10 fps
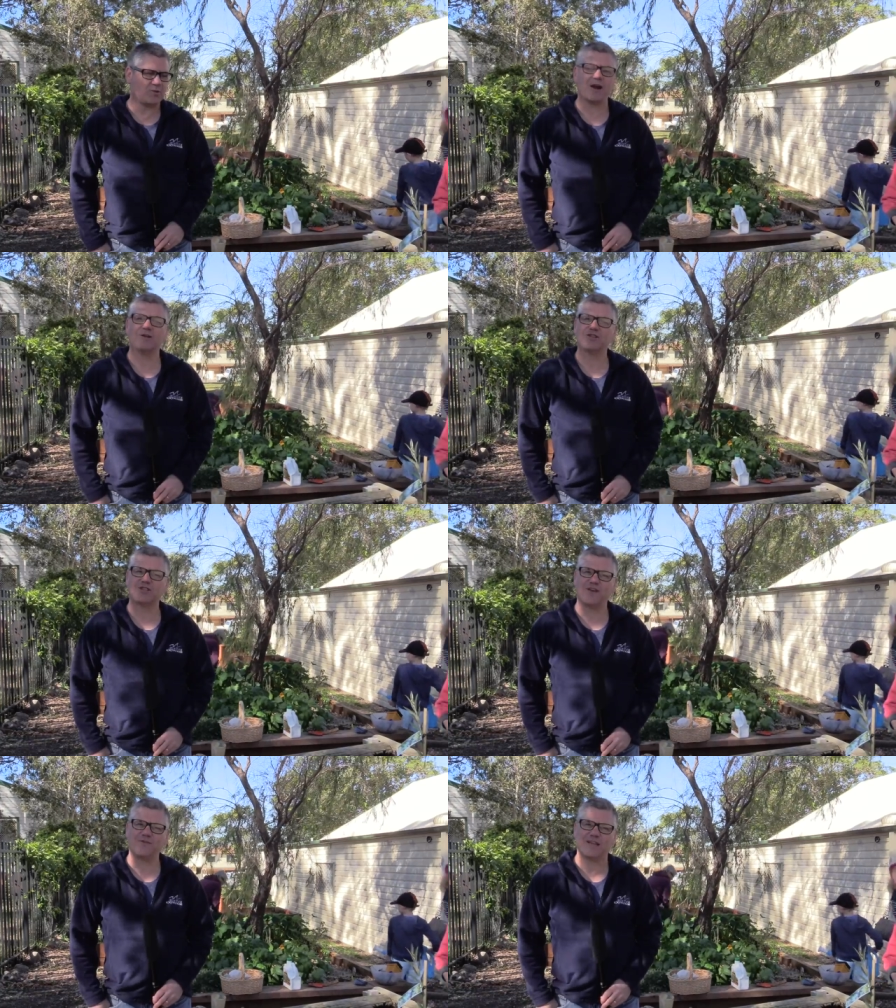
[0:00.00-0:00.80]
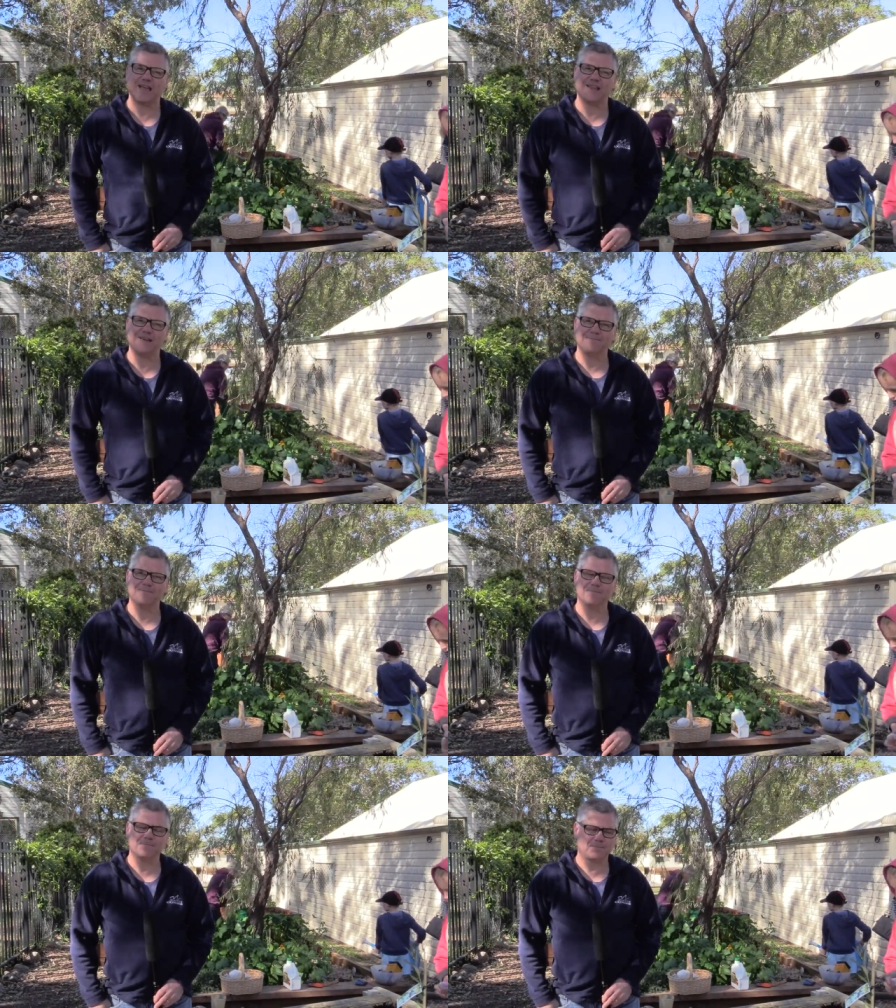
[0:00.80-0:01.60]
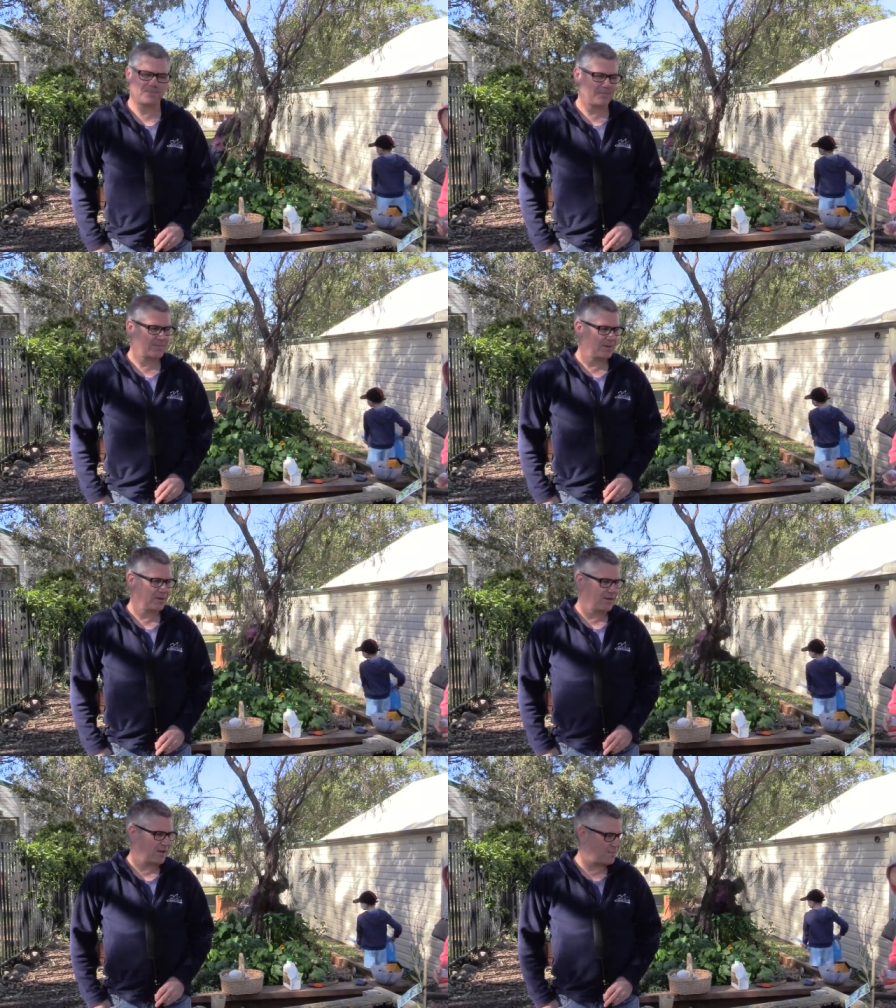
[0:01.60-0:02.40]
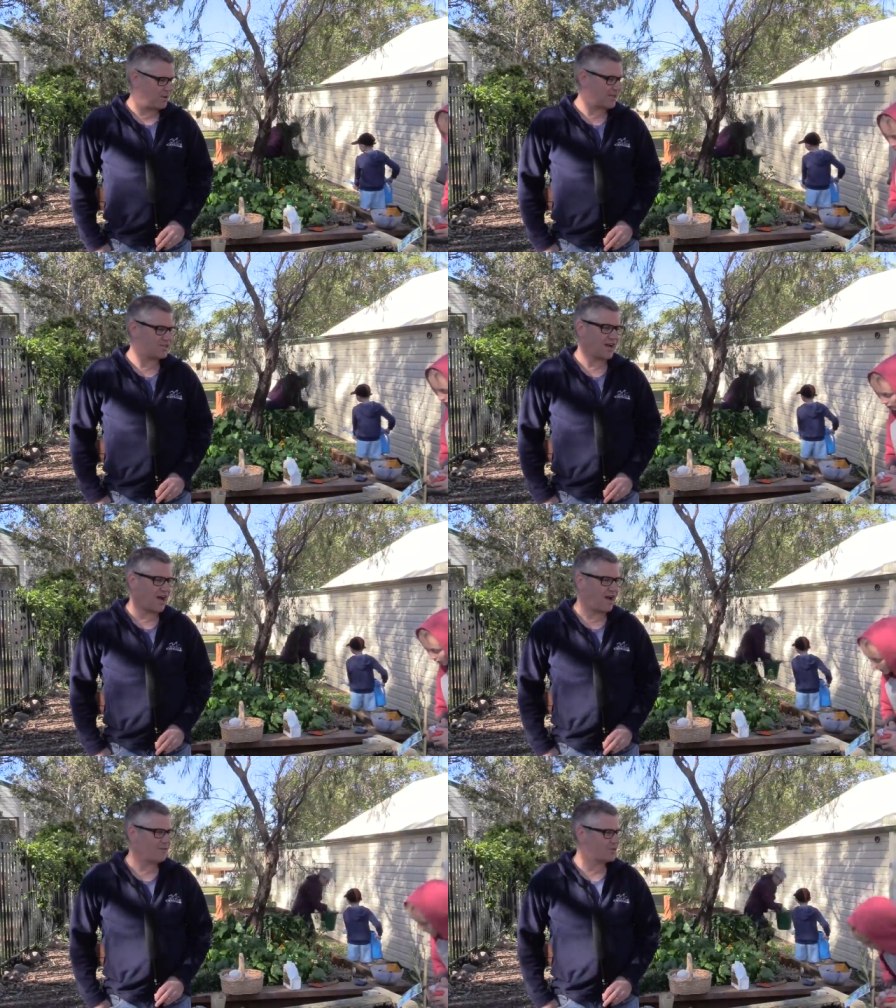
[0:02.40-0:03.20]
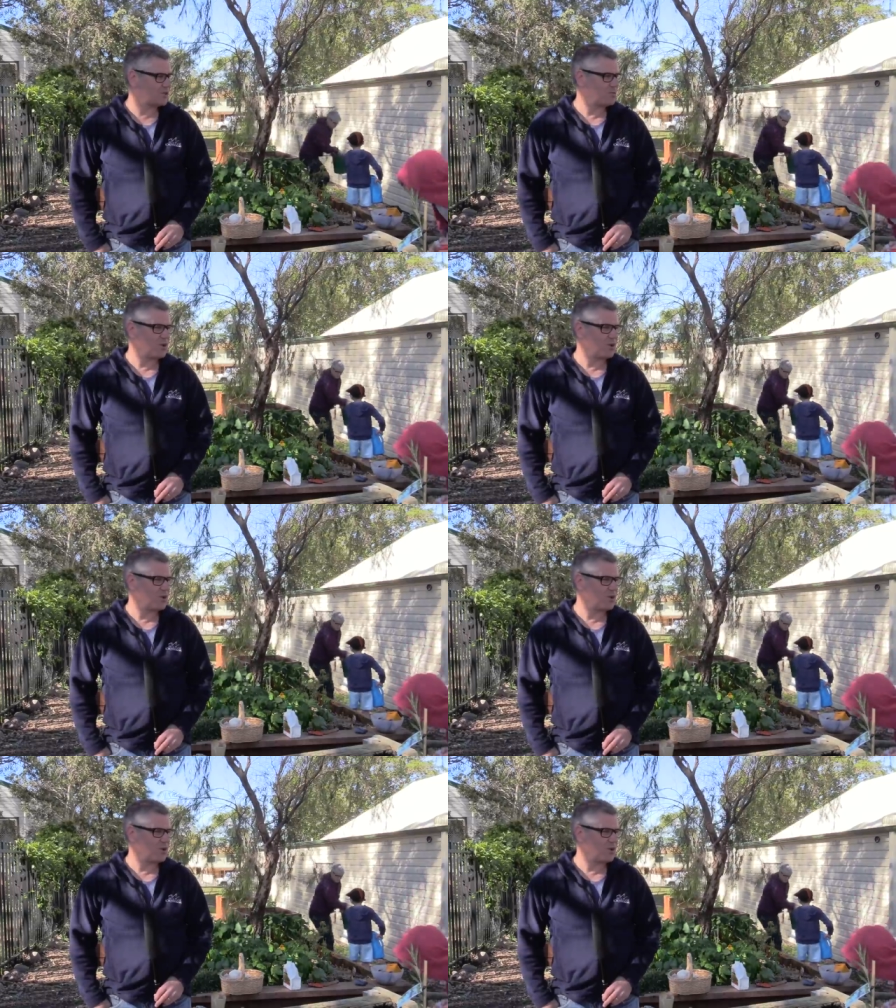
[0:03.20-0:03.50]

growing stuff together. And we get to harvest as